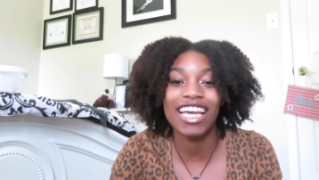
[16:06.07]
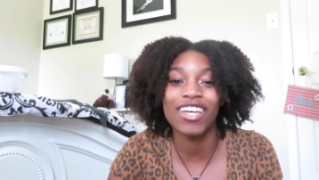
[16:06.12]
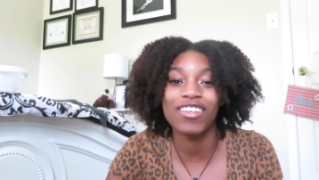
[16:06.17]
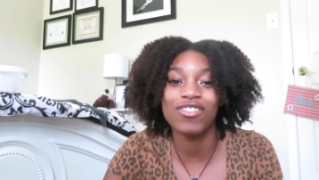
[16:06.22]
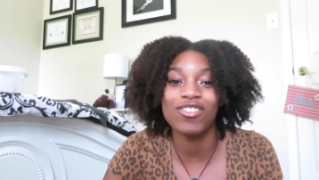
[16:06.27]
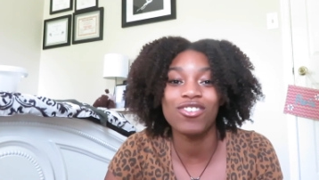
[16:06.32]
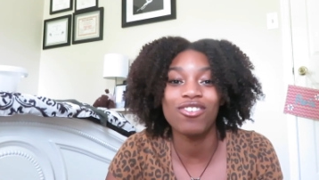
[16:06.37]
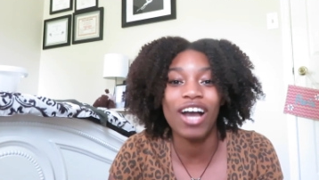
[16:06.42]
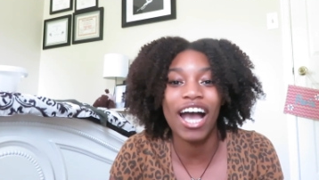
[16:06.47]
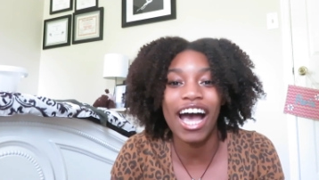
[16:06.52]

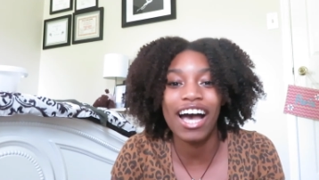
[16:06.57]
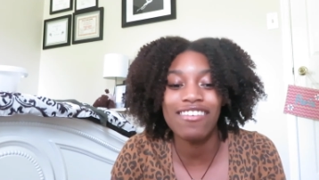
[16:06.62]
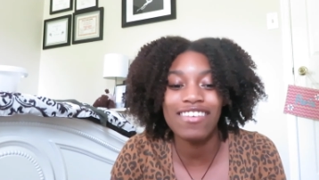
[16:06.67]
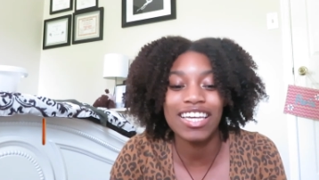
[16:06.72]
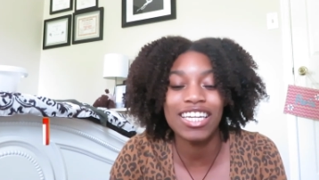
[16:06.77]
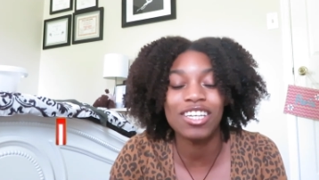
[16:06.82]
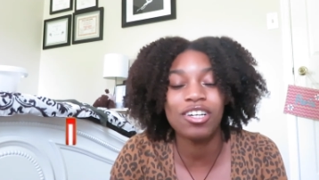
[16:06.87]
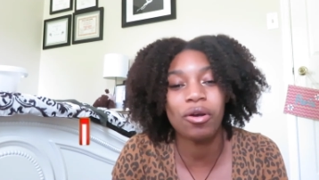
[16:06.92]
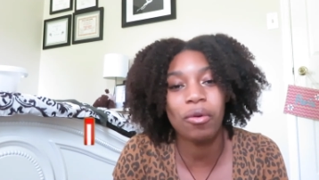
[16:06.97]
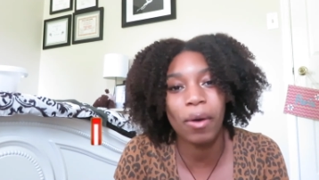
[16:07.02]
If you have
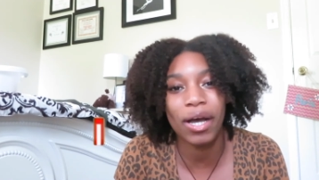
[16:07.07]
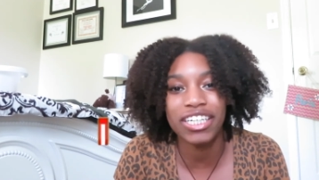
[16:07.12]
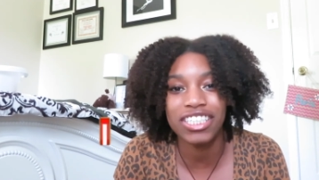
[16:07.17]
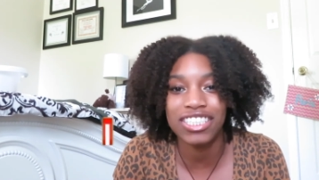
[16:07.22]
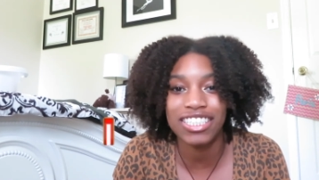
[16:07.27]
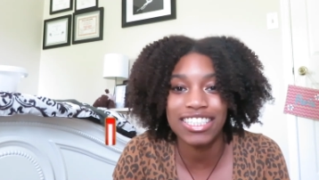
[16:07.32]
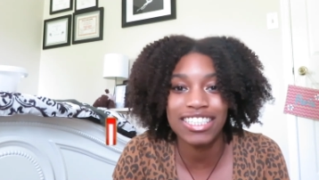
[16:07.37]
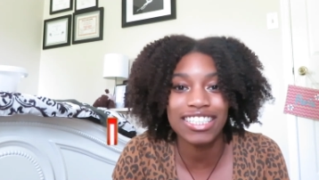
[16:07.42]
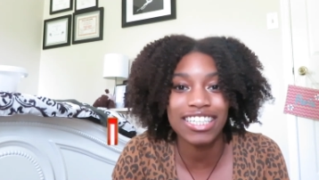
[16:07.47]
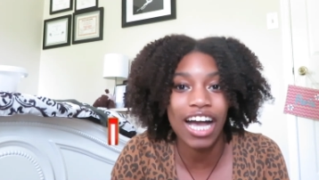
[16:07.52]
any
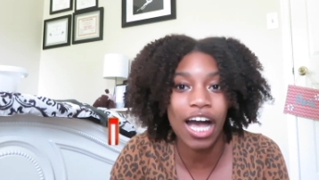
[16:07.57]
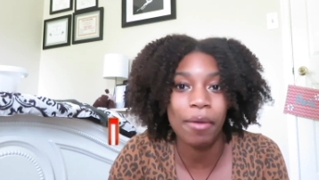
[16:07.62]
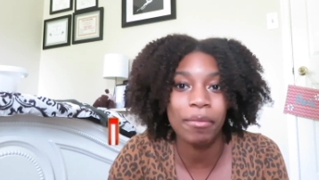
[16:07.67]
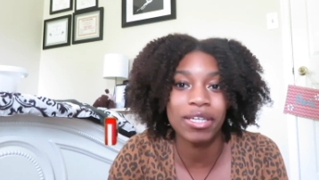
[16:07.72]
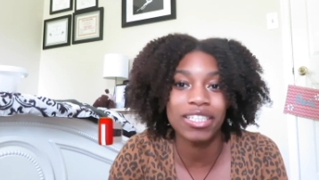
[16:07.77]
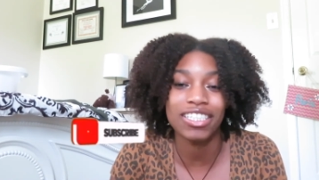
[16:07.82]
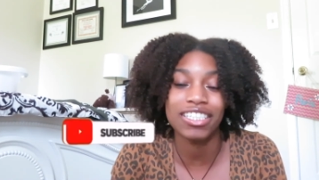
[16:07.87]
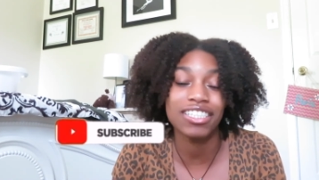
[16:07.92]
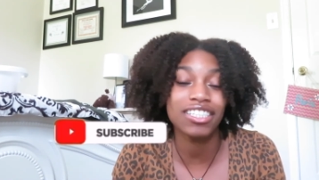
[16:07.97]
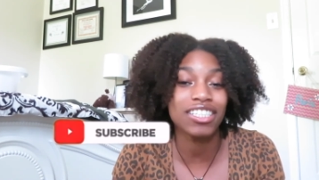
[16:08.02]
questions,
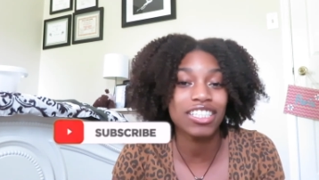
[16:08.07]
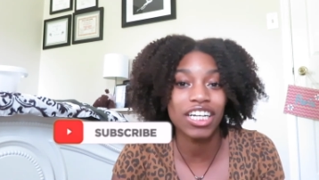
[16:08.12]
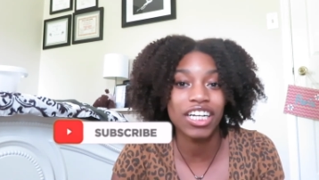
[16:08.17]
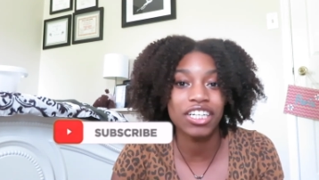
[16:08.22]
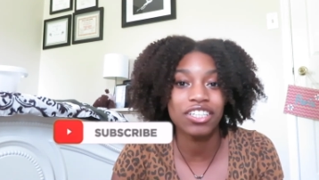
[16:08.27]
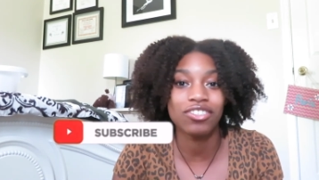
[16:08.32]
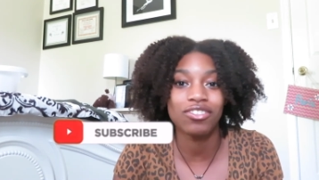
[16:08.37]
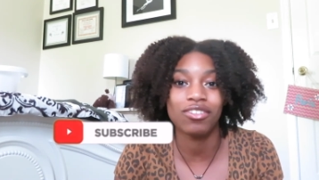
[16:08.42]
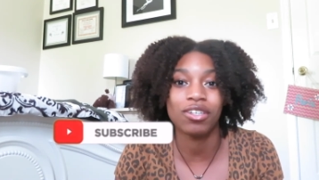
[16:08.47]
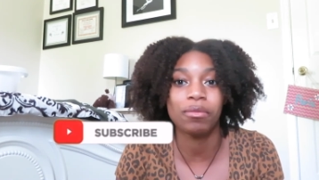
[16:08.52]
comments,
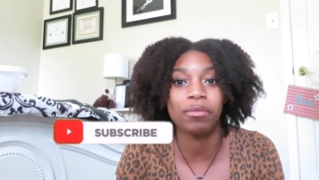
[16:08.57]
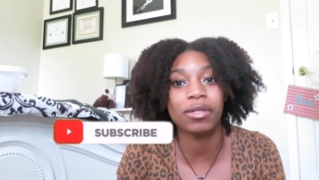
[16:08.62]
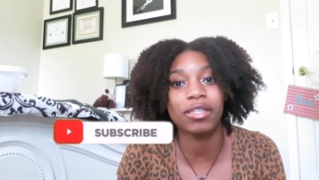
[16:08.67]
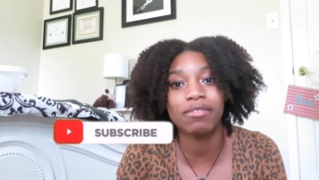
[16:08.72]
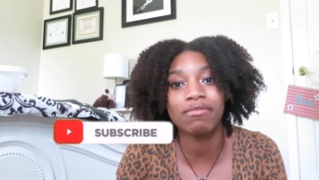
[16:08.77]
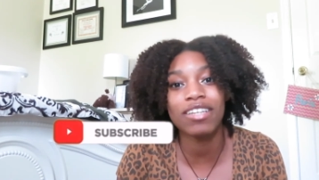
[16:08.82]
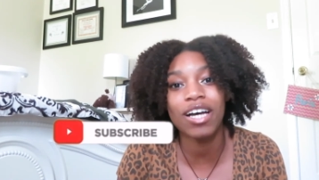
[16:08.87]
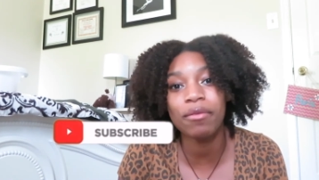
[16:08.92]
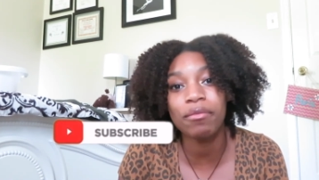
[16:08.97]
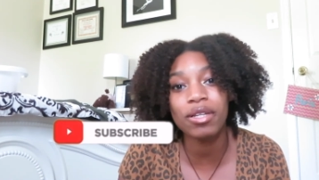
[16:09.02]
concerns, you can put
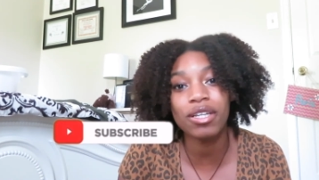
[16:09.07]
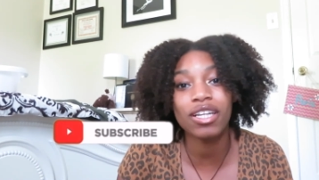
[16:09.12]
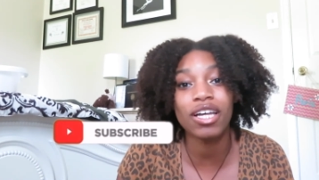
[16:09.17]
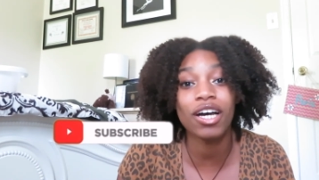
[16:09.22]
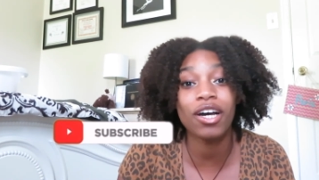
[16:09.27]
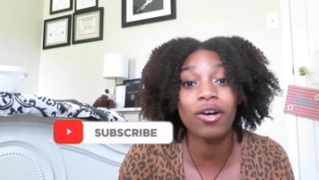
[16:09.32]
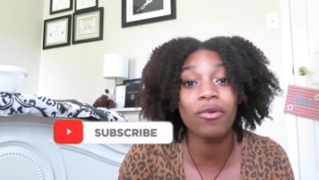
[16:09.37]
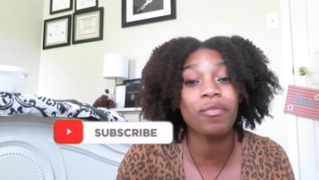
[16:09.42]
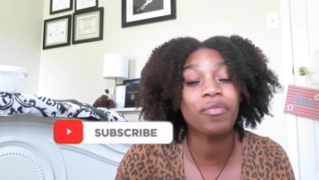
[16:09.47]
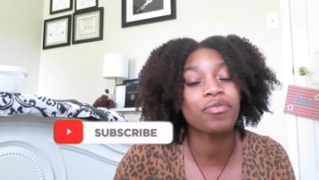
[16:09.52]
them down
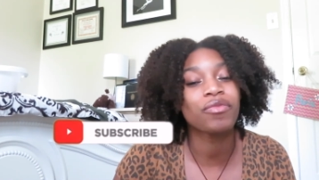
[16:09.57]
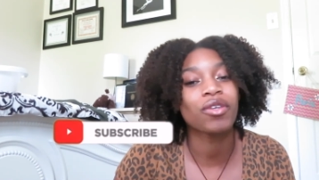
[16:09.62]
below,